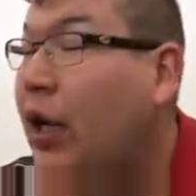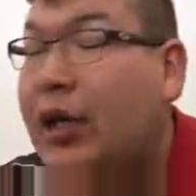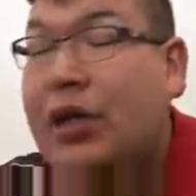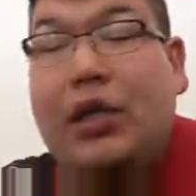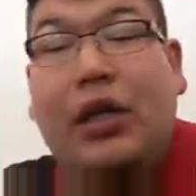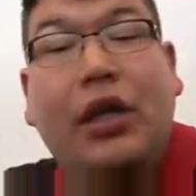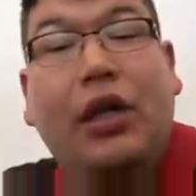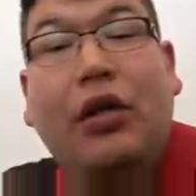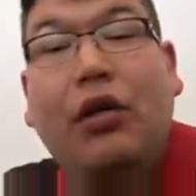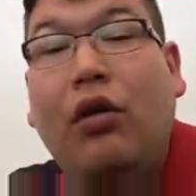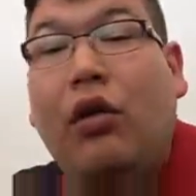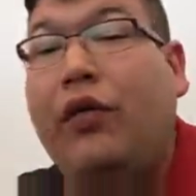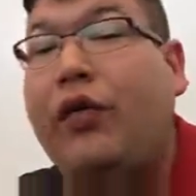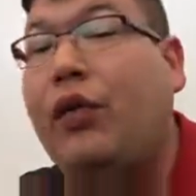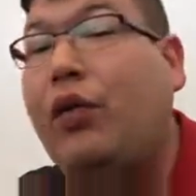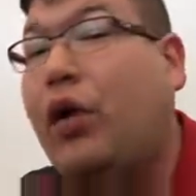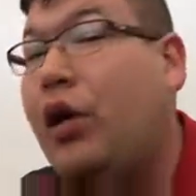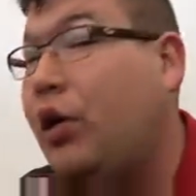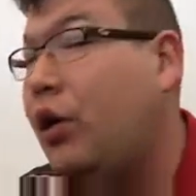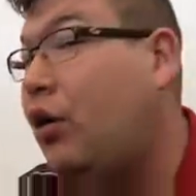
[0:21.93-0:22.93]
Just need to know if
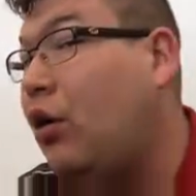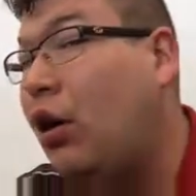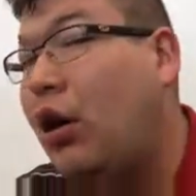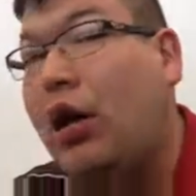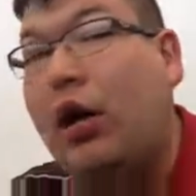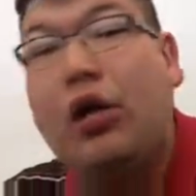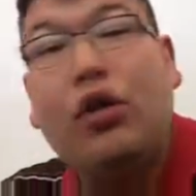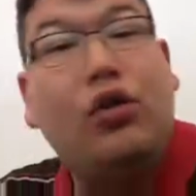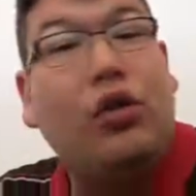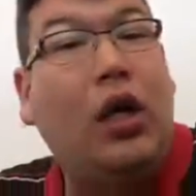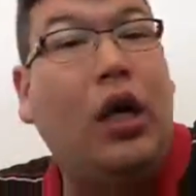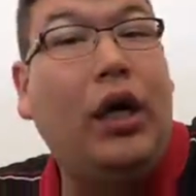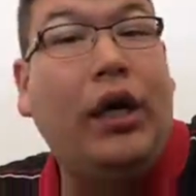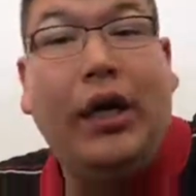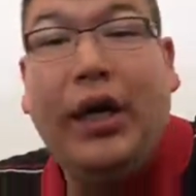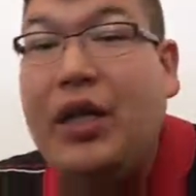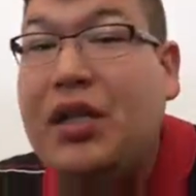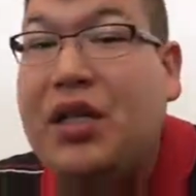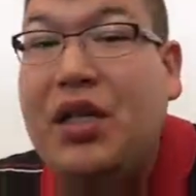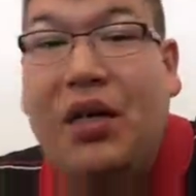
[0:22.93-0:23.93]
you want a car,
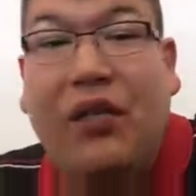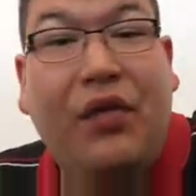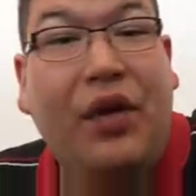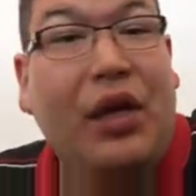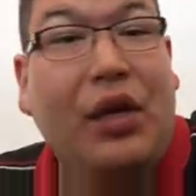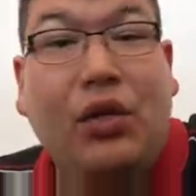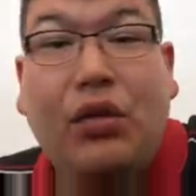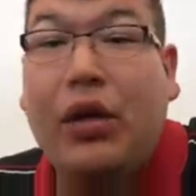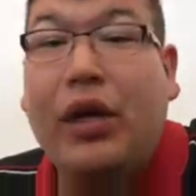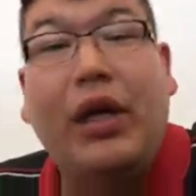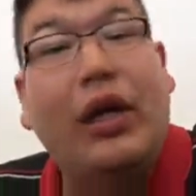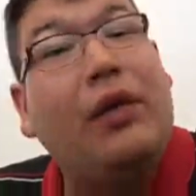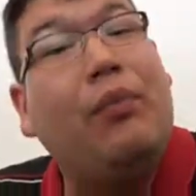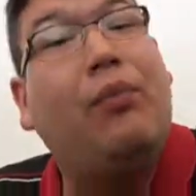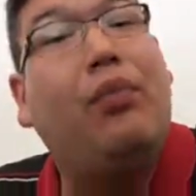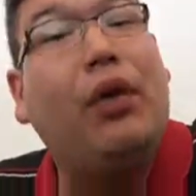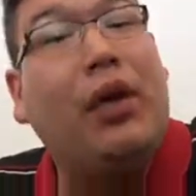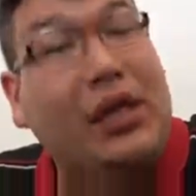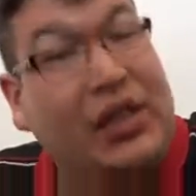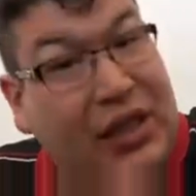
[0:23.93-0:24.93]
truck, SUV, so I
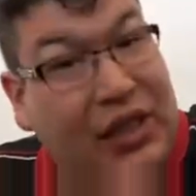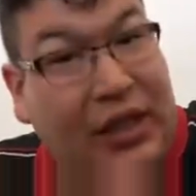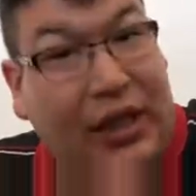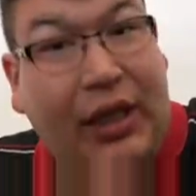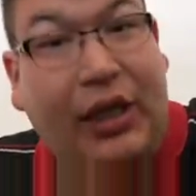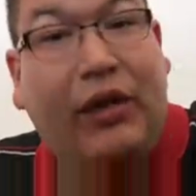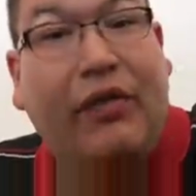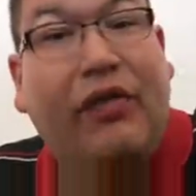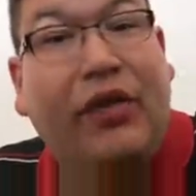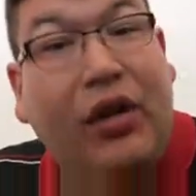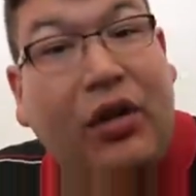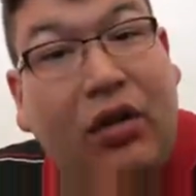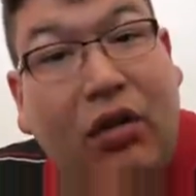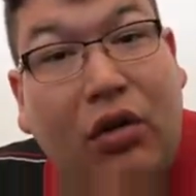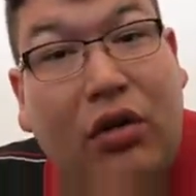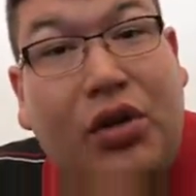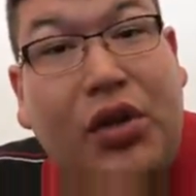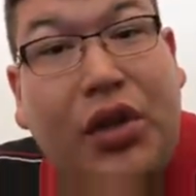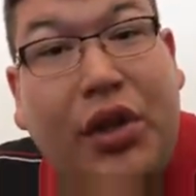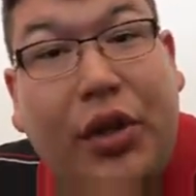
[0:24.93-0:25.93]
can presentate a
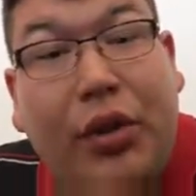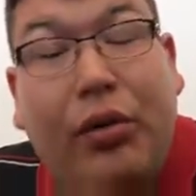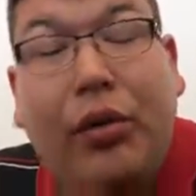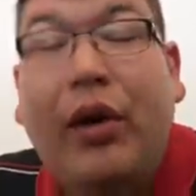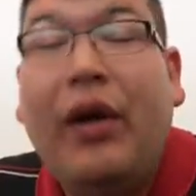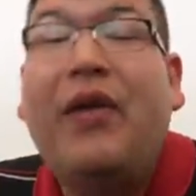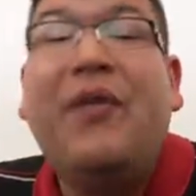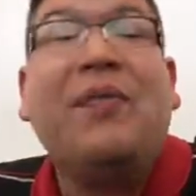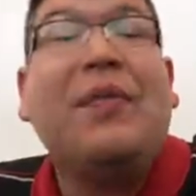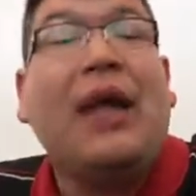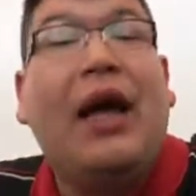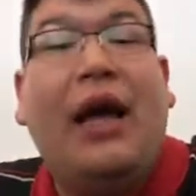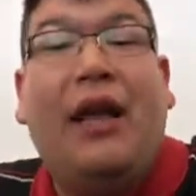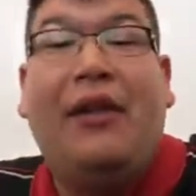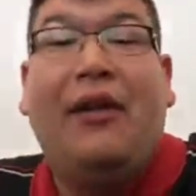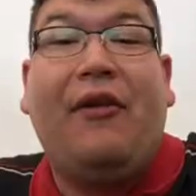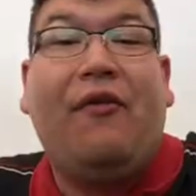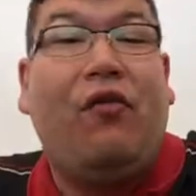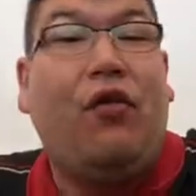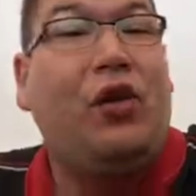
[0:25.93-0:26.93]
vehicle to you,
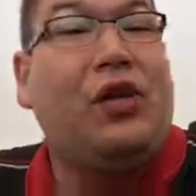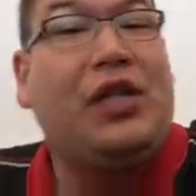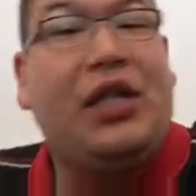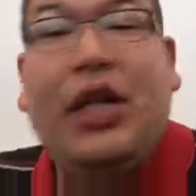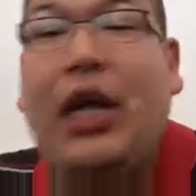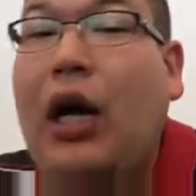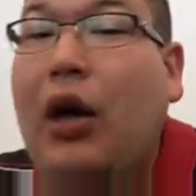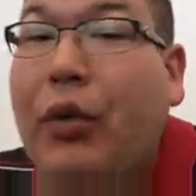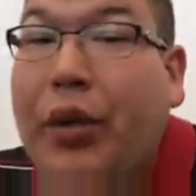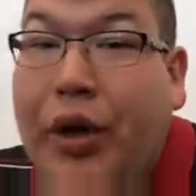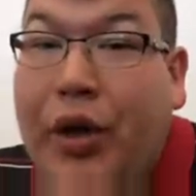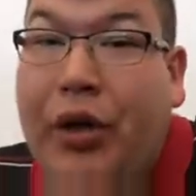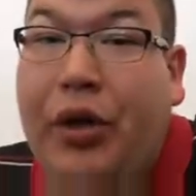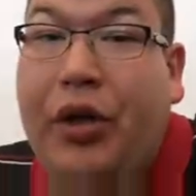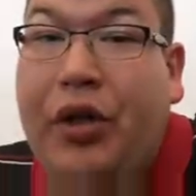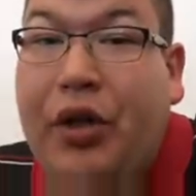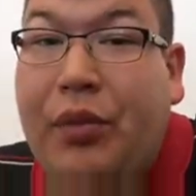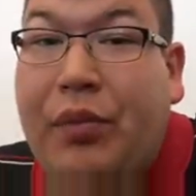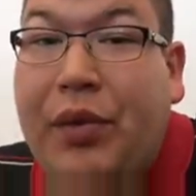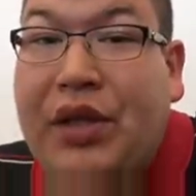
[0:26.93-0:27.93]
and therefore see how we can
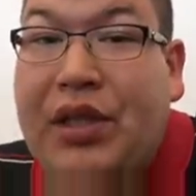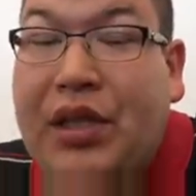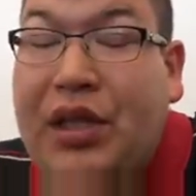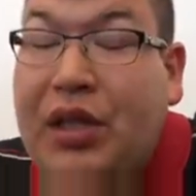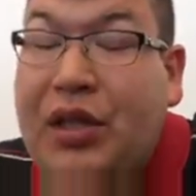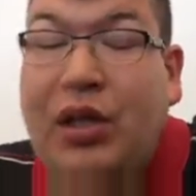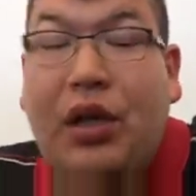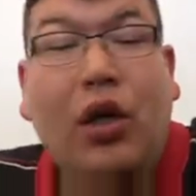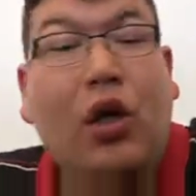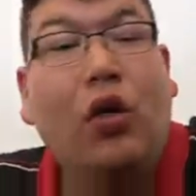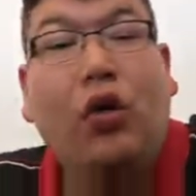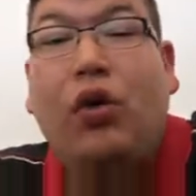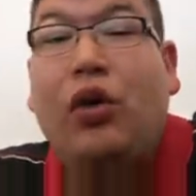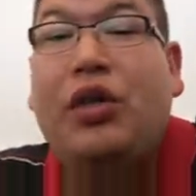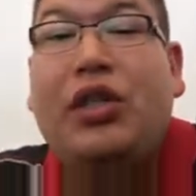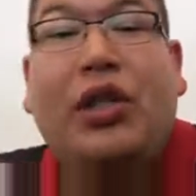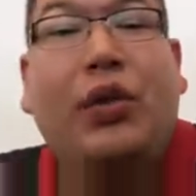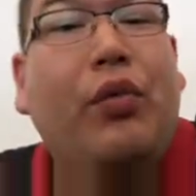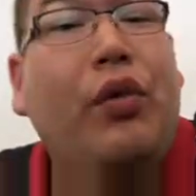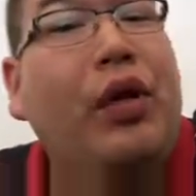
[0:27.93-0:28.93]
earn your business,
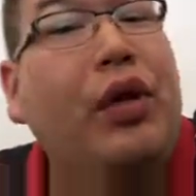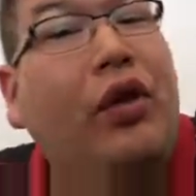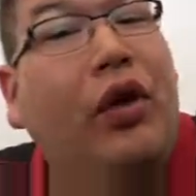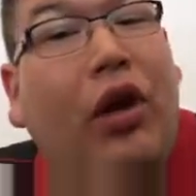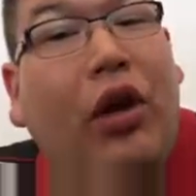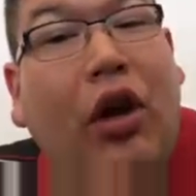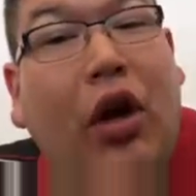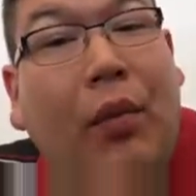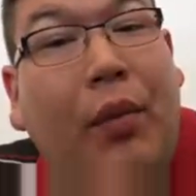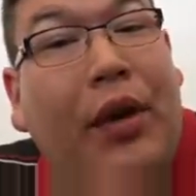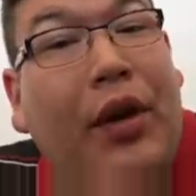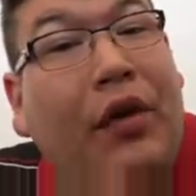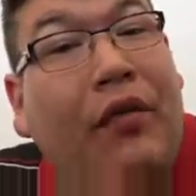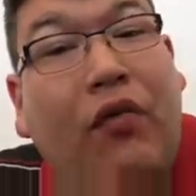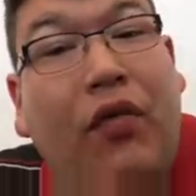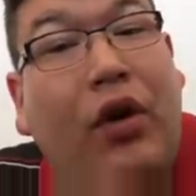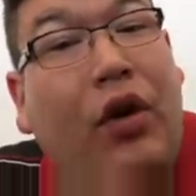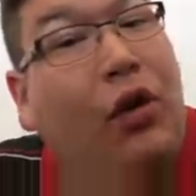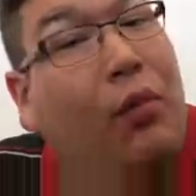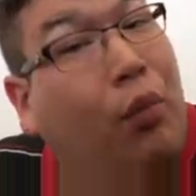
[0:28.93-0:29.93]
or see when you can come
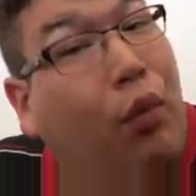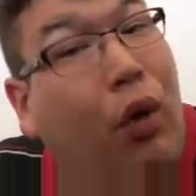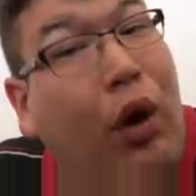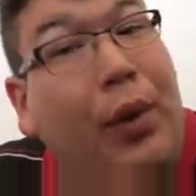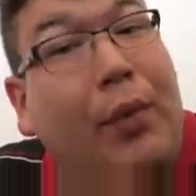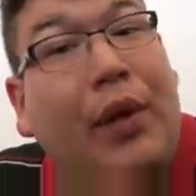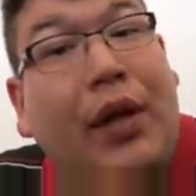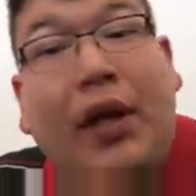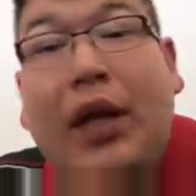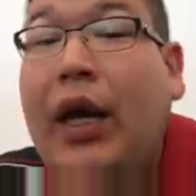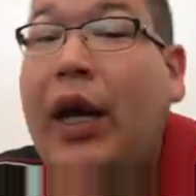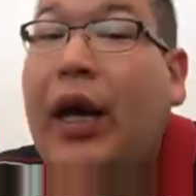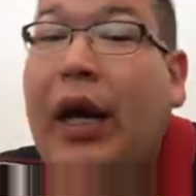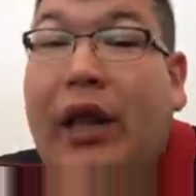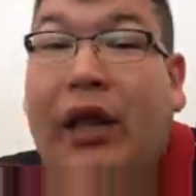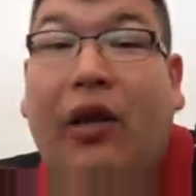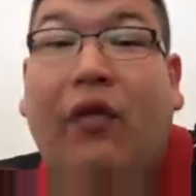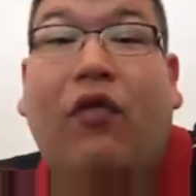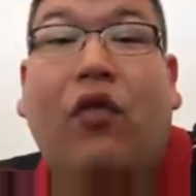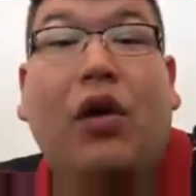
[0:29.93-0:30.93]
in for an appointment,
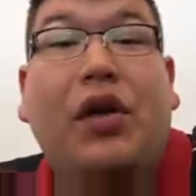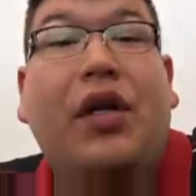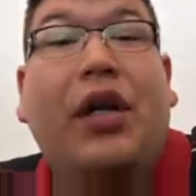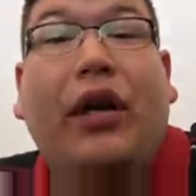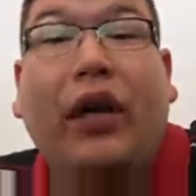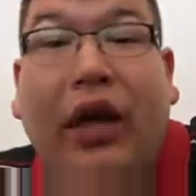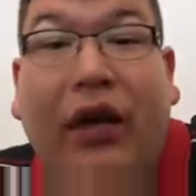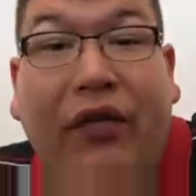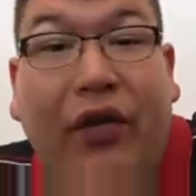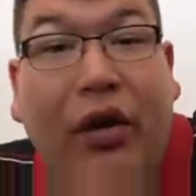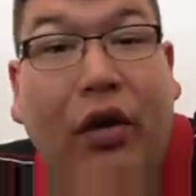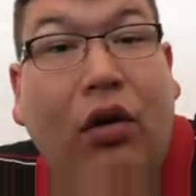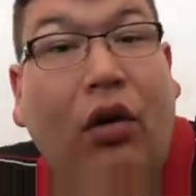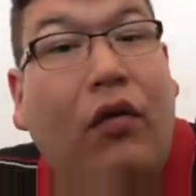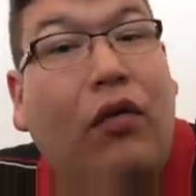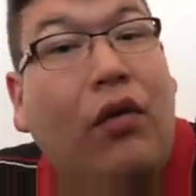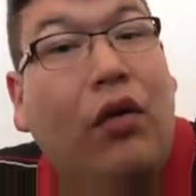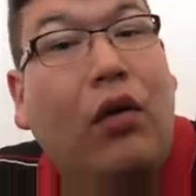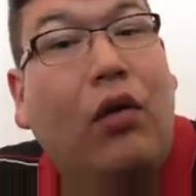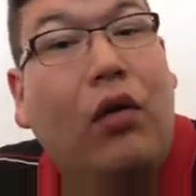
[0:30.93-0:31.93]
and therefore take that
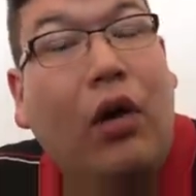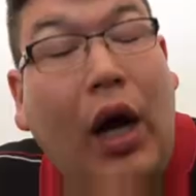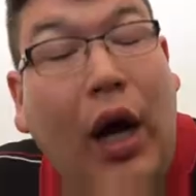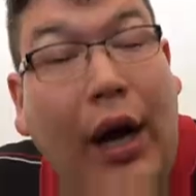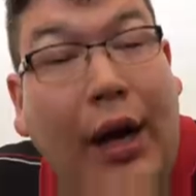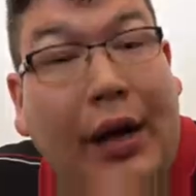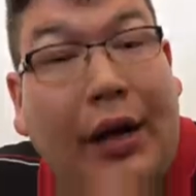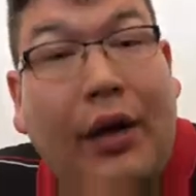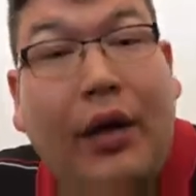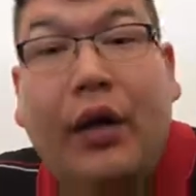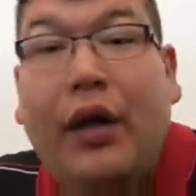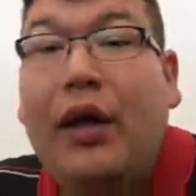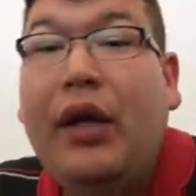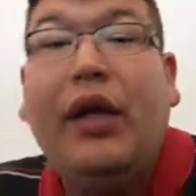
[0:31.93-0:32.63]
vehicle for a ride.